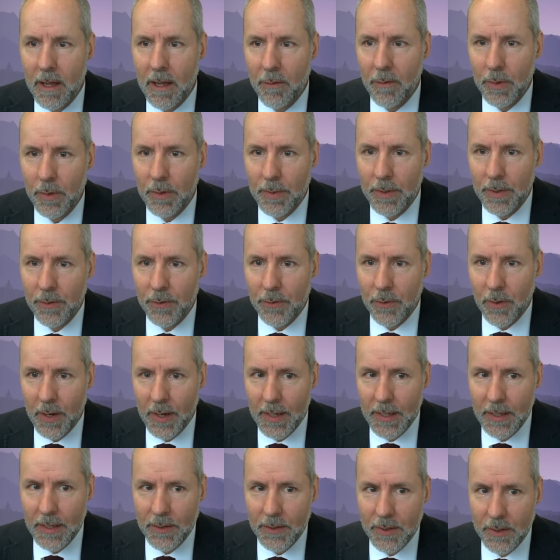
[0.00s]
we've been
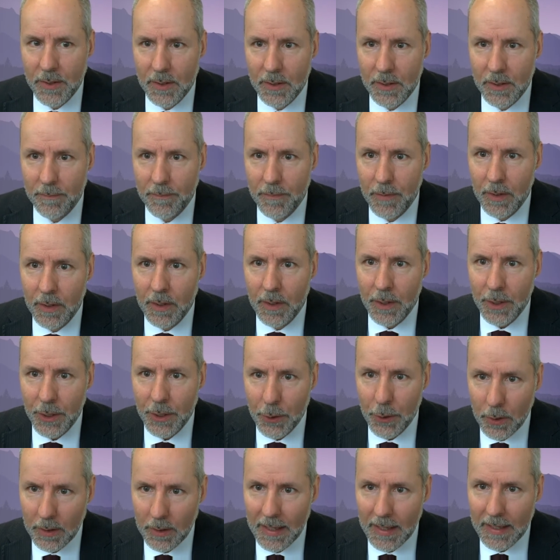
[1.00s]
trying to
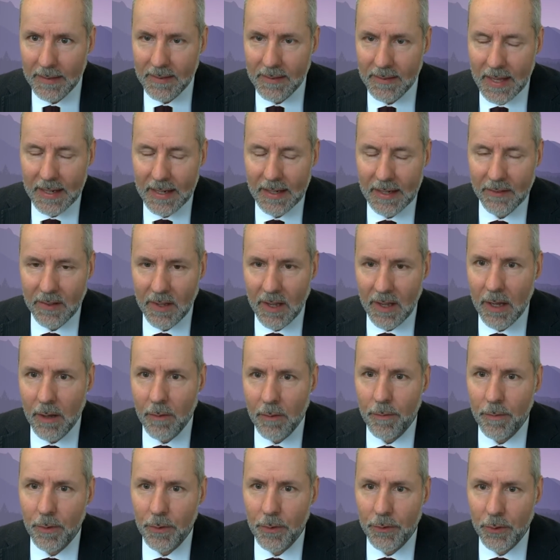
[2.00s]
utilize that as a
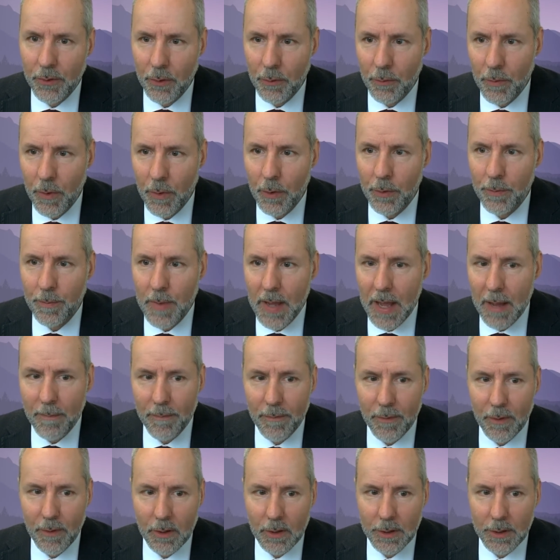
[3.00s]
helpful sort of roadmap
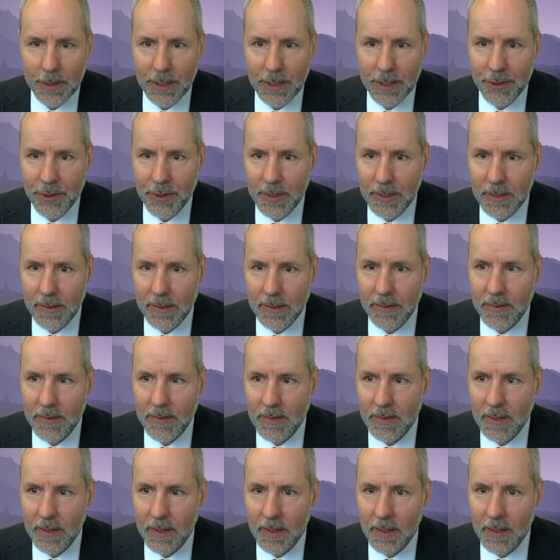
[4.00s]
for
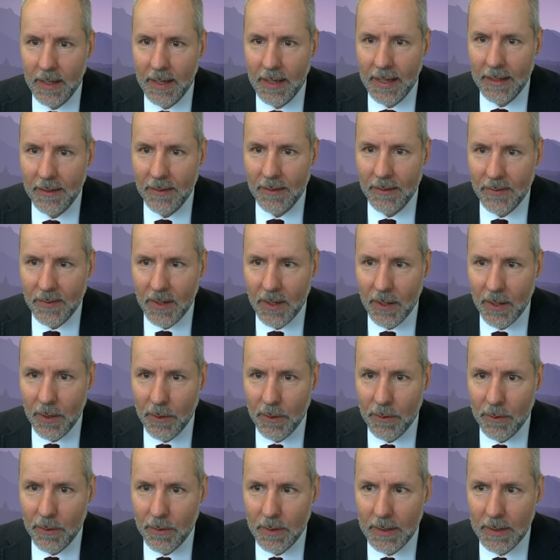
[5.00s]
clinicians. And
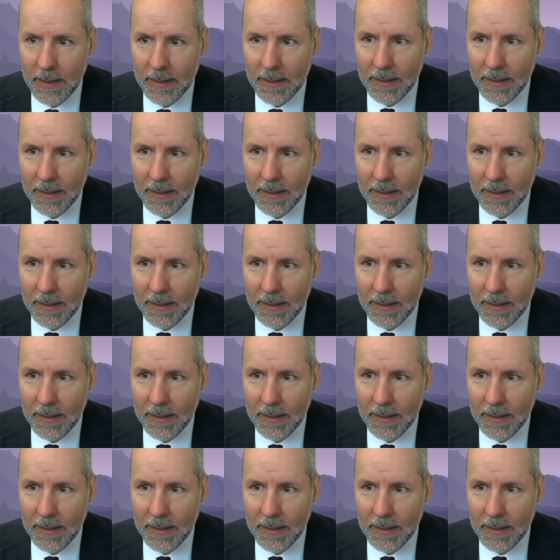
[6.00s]
so